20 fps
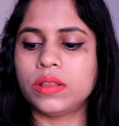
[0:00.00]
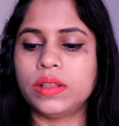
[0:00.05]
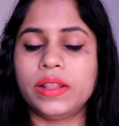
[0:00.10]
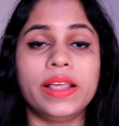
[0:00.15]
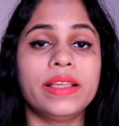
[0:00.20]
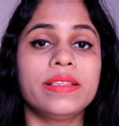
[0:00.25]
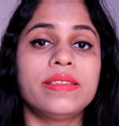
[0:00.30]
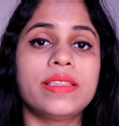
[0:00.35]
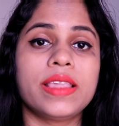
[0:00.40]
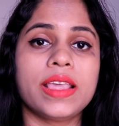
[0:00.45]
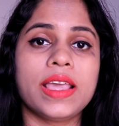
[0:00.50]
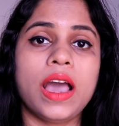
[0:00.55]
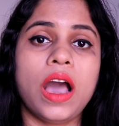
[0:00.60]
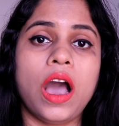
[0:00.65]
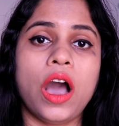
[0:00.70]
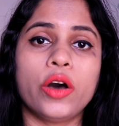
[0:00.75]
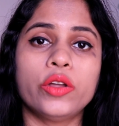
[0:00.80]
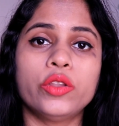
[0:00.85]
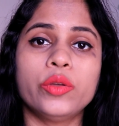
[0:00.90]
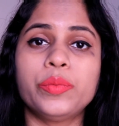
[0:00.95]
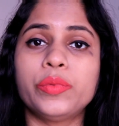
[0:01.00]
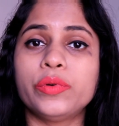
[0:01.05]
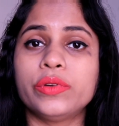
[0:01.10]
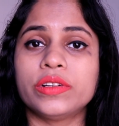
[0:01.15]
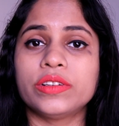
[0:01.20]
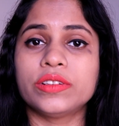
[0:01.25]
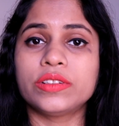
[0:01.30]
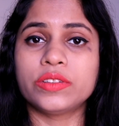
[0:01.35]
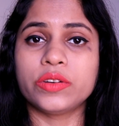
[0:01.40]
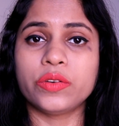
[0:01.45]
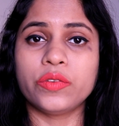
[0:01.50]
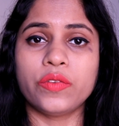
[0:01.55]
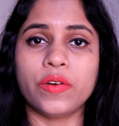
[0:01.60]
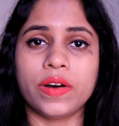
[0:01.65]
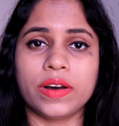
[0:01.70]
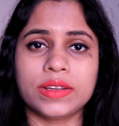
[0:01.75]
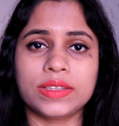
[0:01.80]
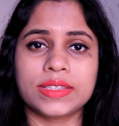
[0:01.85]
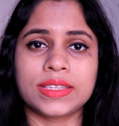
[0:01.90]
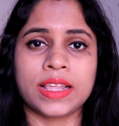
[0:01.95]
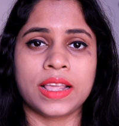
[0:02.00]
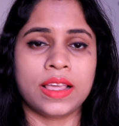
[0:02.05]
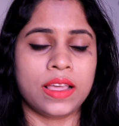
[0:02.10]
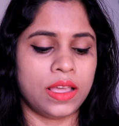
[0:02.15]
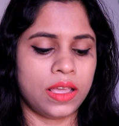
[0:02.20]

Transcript: Let's see how the Puna Store works.